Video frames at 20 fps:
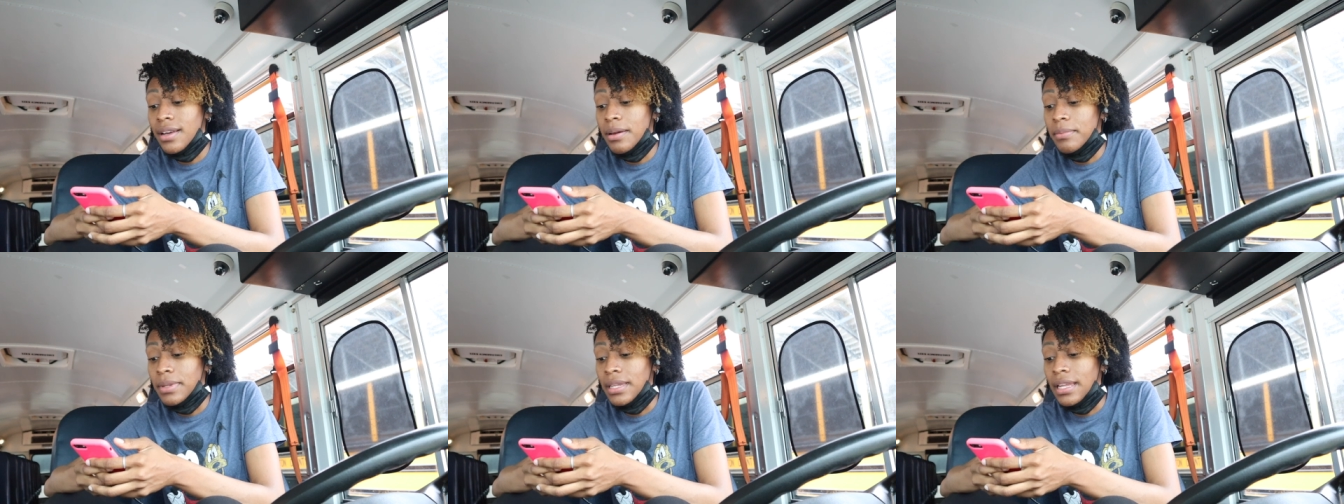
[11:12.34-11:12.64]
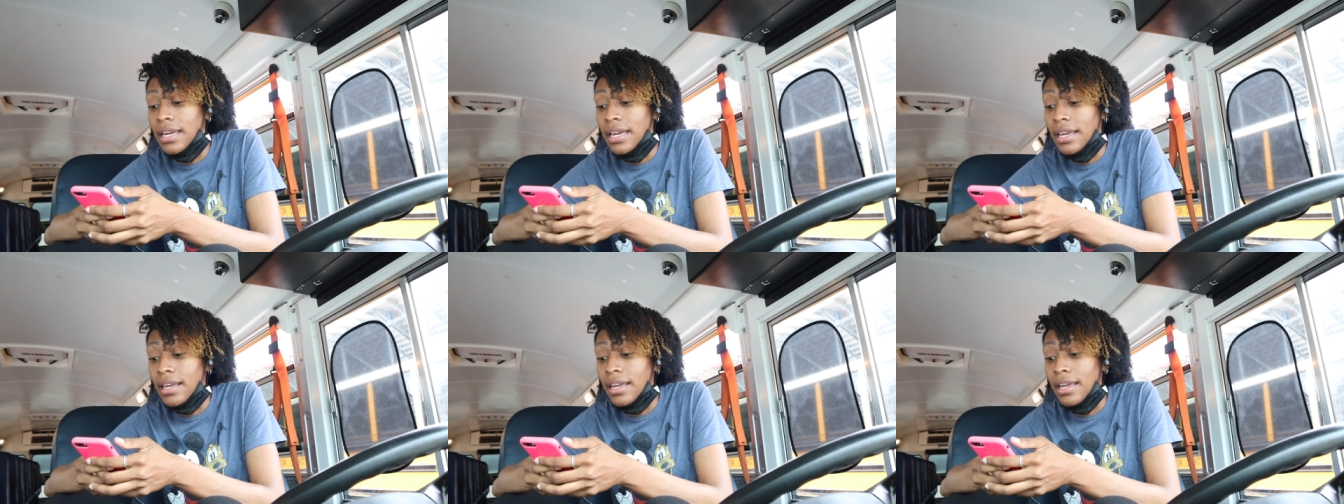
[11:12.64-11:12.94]
I'm
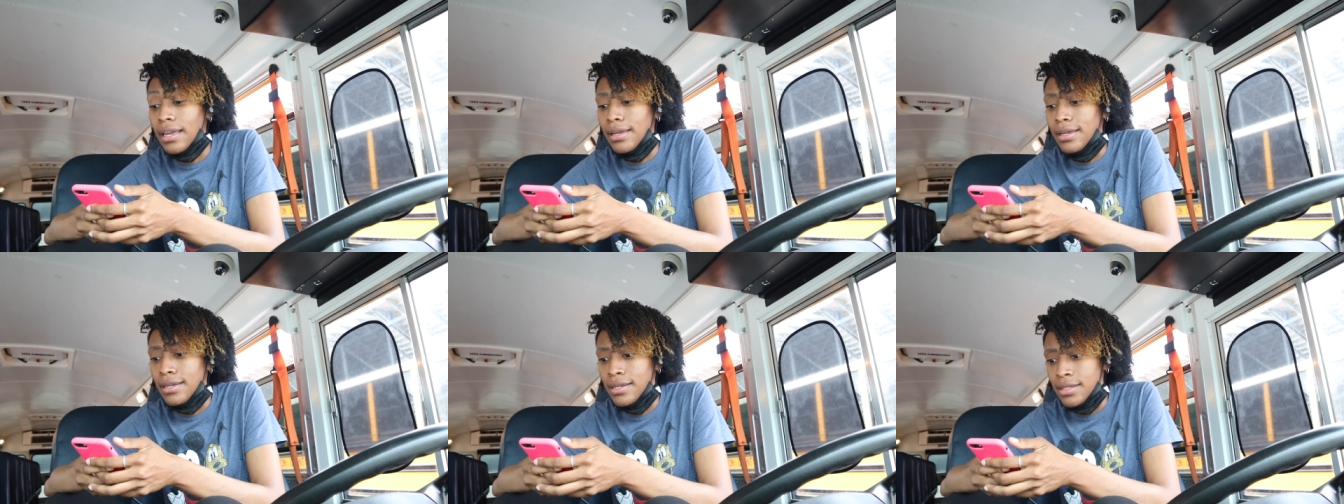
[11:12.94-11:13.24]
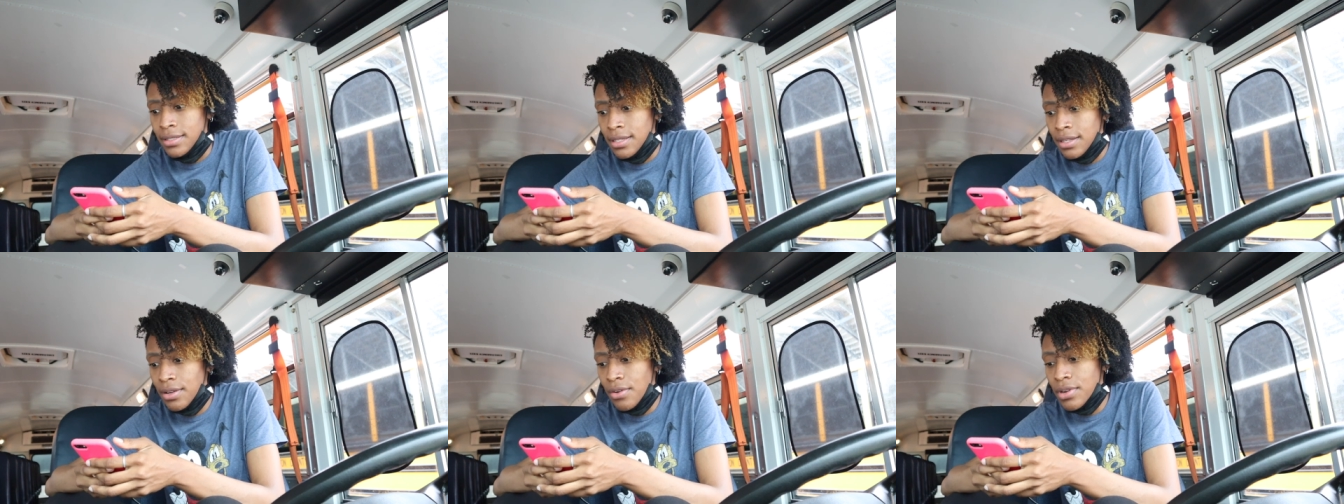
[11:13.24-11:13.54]
like,
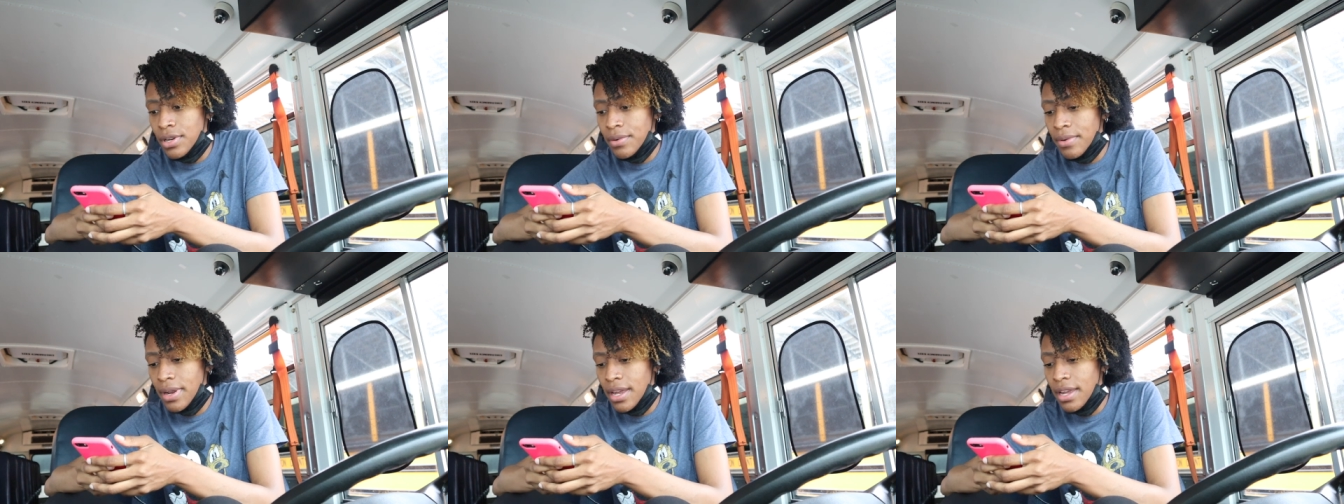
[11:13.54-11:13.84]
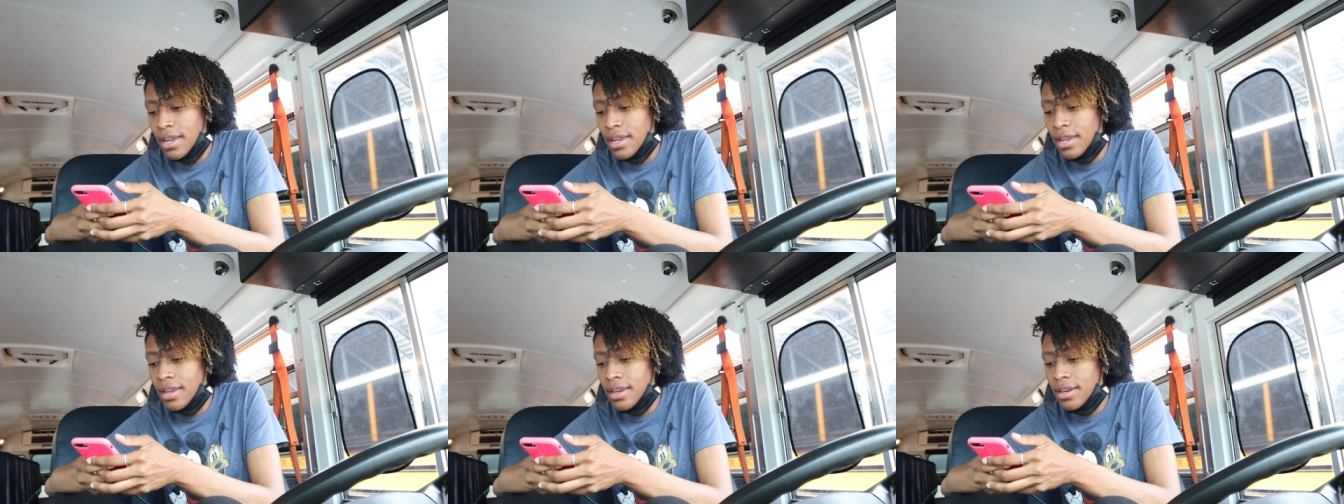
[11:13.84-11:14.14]
is it gonna
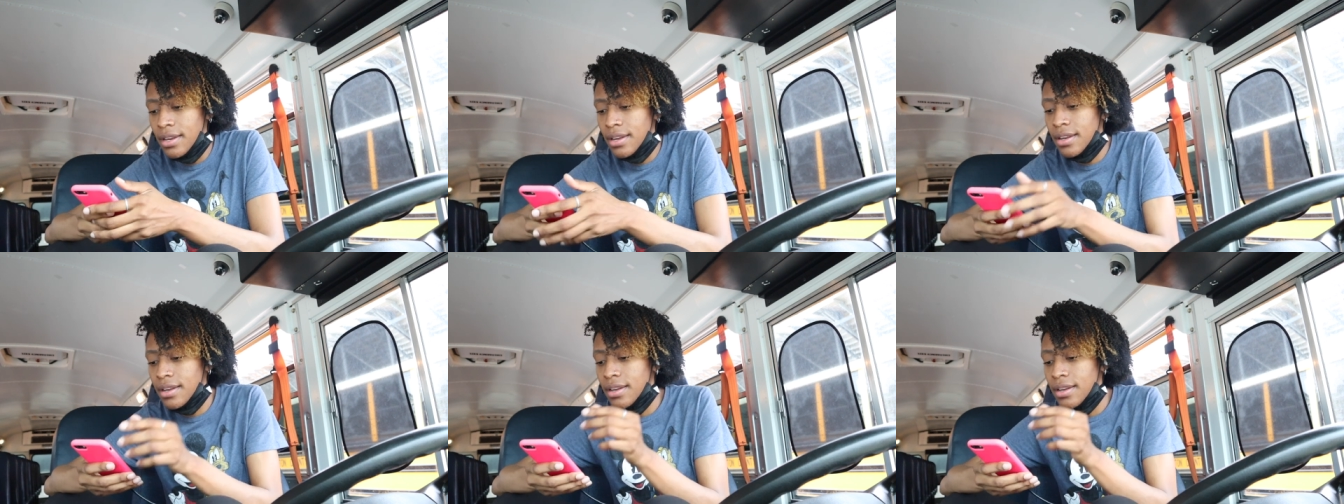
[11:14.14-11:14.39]
rain?